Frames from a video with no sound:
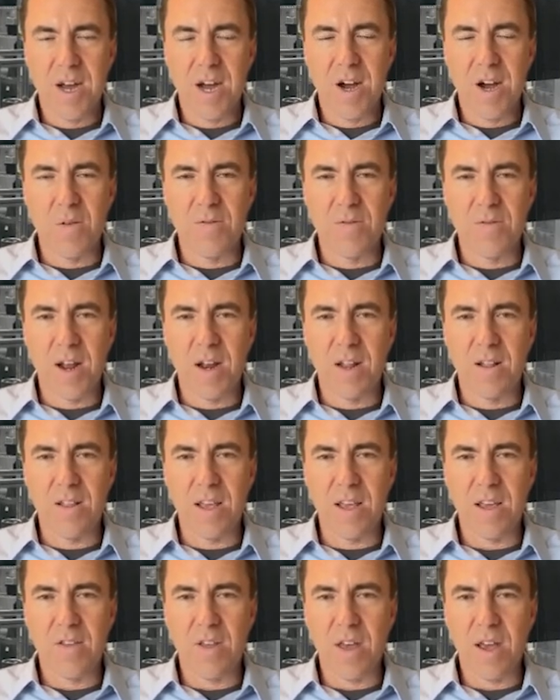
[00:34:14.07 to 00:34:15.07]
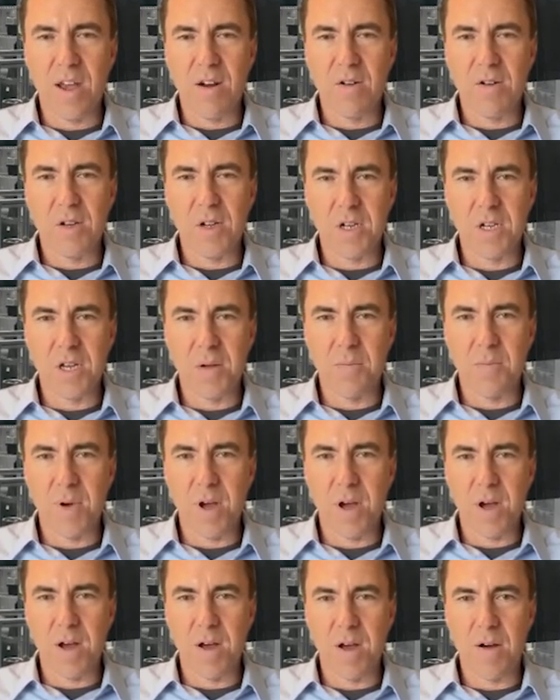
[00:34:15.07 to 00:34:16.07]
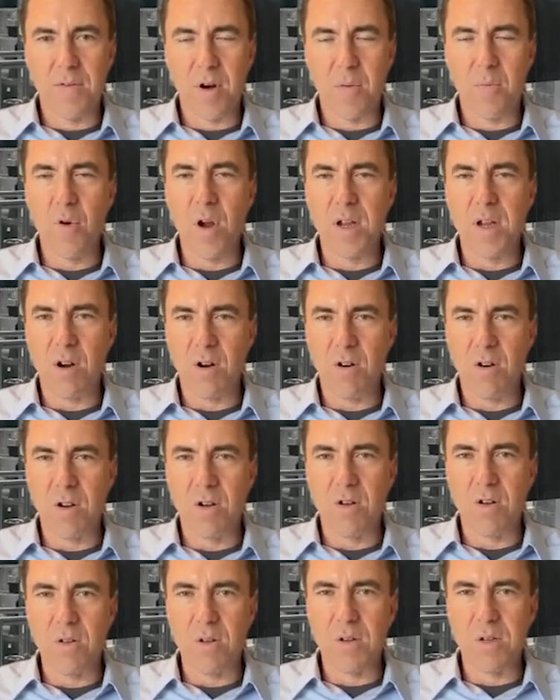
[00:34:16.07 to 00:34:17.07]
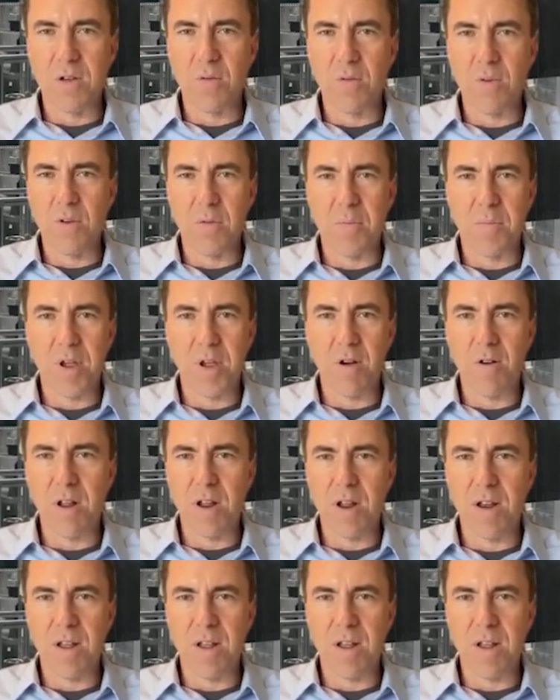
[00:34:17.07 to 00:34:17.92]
We've got a link there to some of our press articles that we've appeared in,